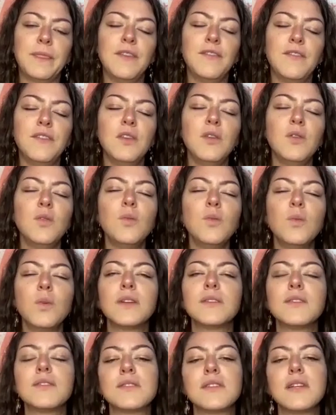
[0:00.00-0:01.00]
If you
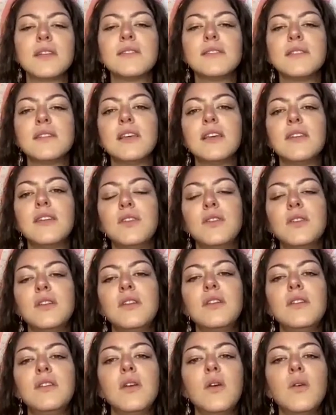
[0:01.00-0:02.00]
weren't sensitive, you
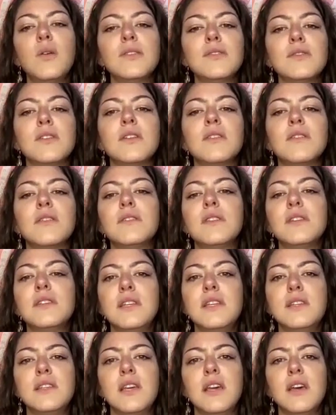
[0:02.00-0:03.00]
didn't notice all of the
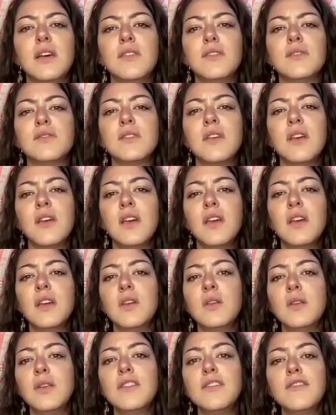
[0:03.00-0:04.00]
details,
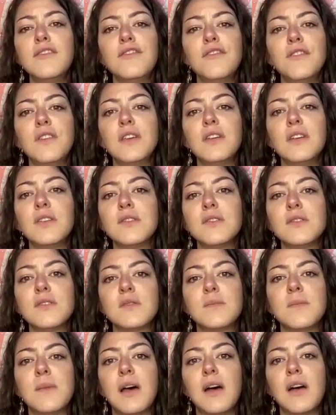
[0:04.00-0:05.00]
you didn't feel,
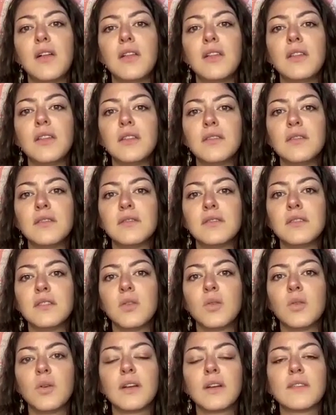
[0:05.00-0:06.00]
smell,
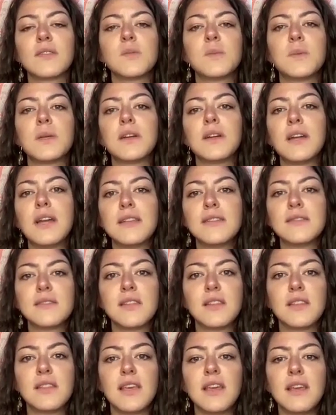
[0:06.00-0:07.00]
or experience
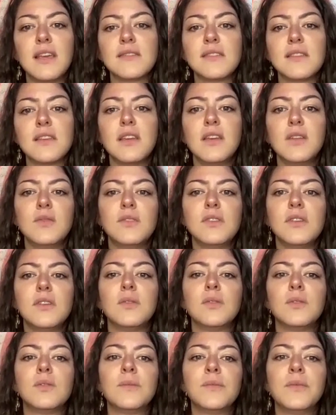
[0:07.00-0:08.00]
the things that you
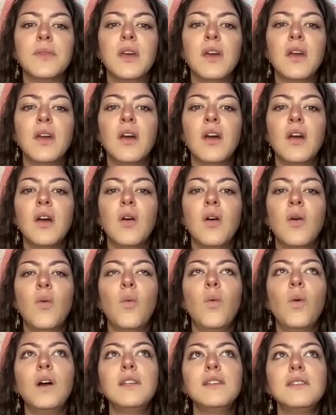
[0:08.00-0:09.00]
do,
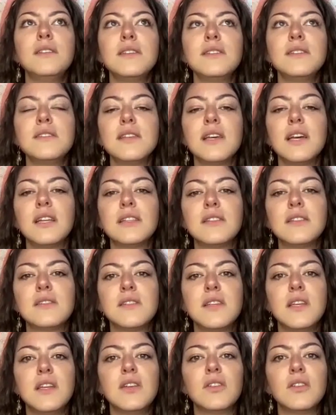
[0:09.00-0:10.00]
what does that
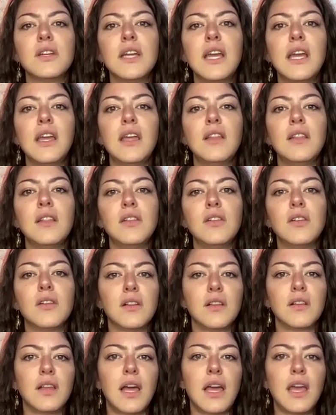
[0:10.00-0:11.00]
scenery
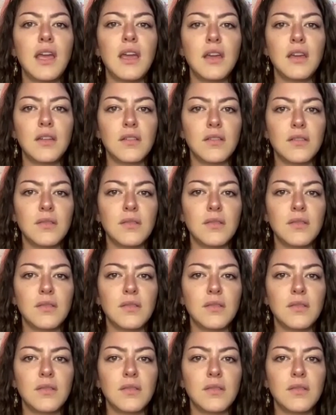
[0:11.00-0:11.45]
look like?